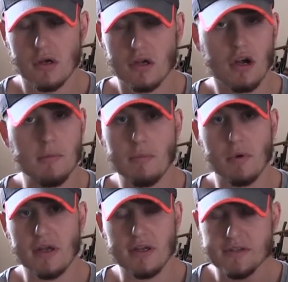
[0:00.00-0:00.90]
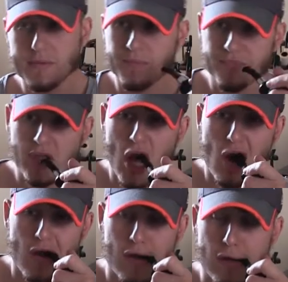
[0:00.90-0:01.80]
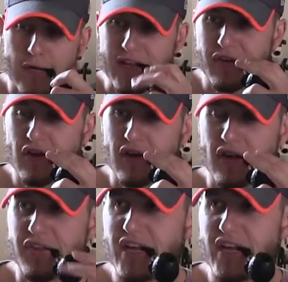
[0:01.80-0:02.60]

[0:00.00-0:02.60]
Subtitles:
Can't remember what it is. It's kind of like